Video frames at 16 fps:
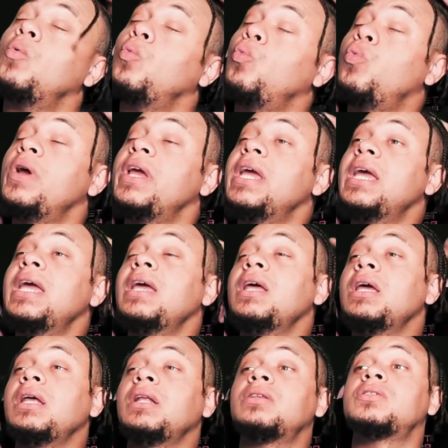
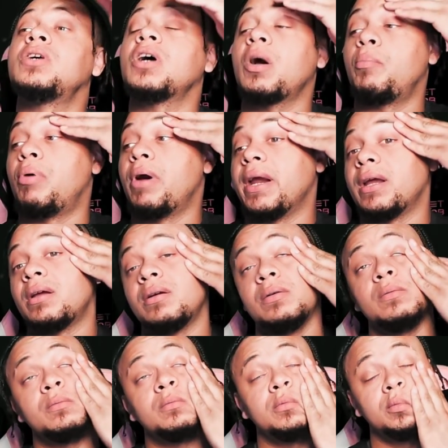We took a break.
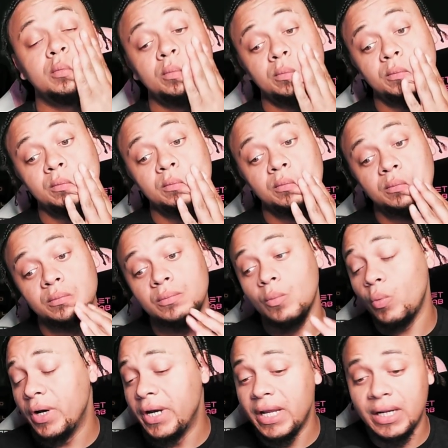
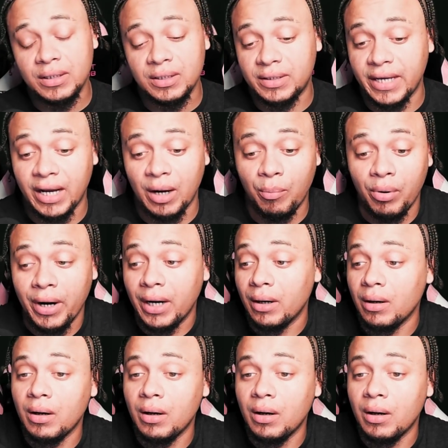We needed to take a break.